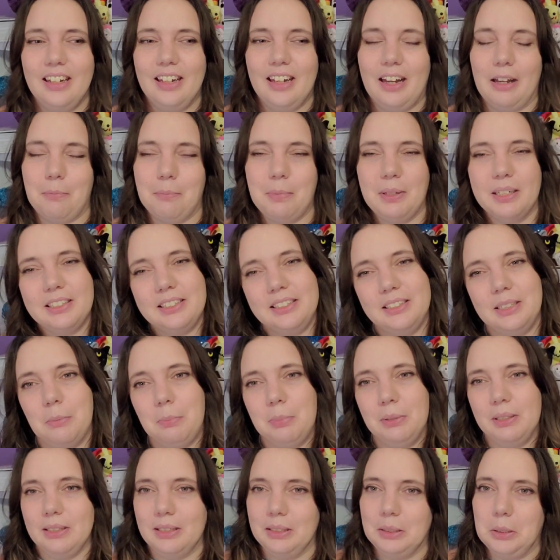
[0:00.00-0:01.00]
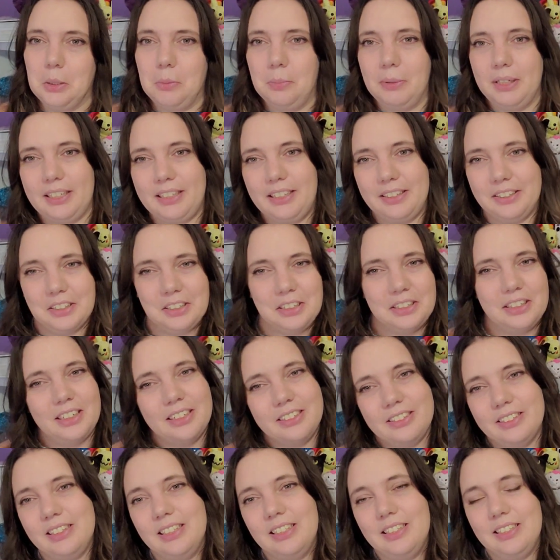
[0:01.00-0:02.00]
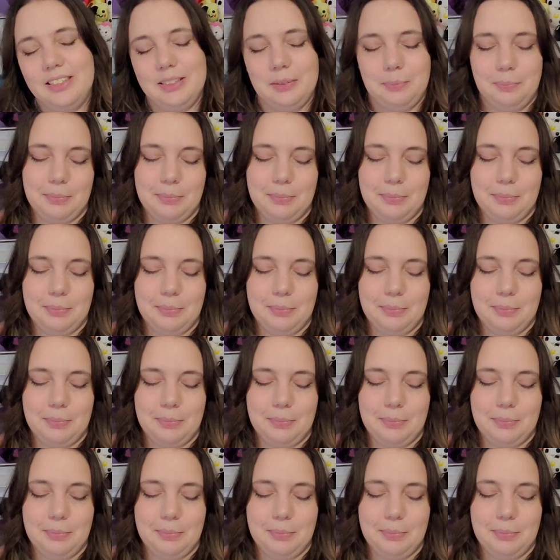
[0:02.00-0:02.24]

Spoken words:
I picked it up a little bit here and there since,